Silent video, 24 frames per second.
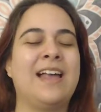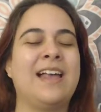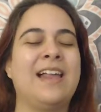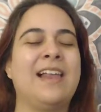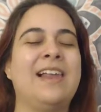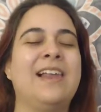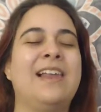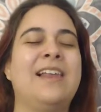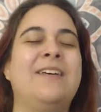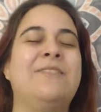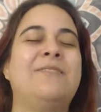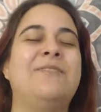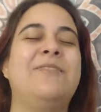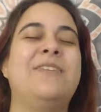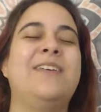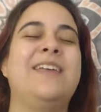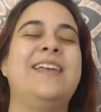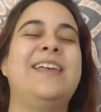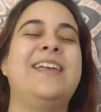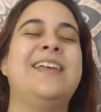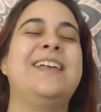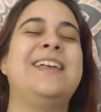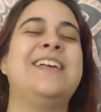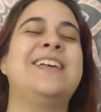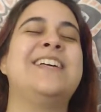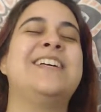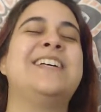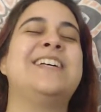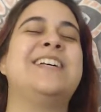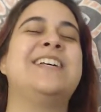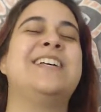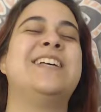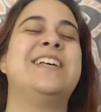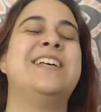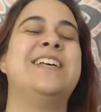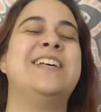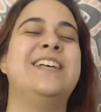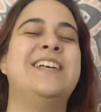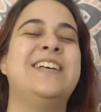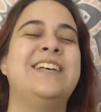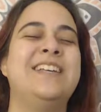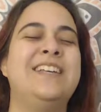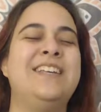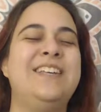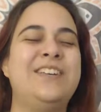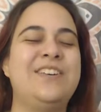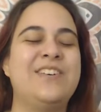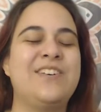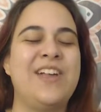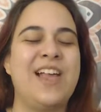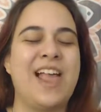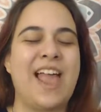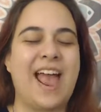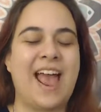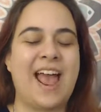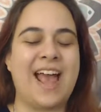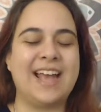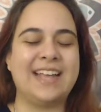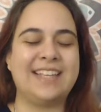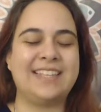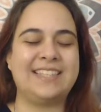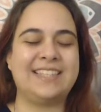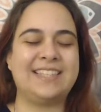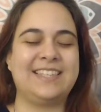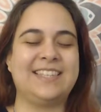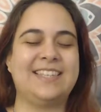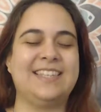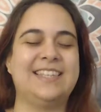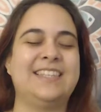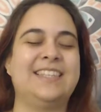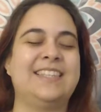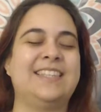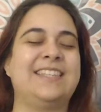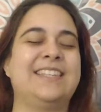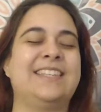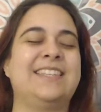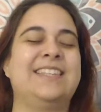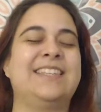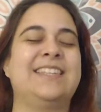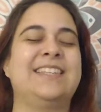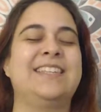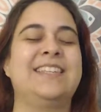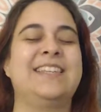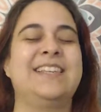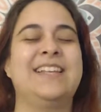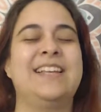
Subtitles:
loving your essence,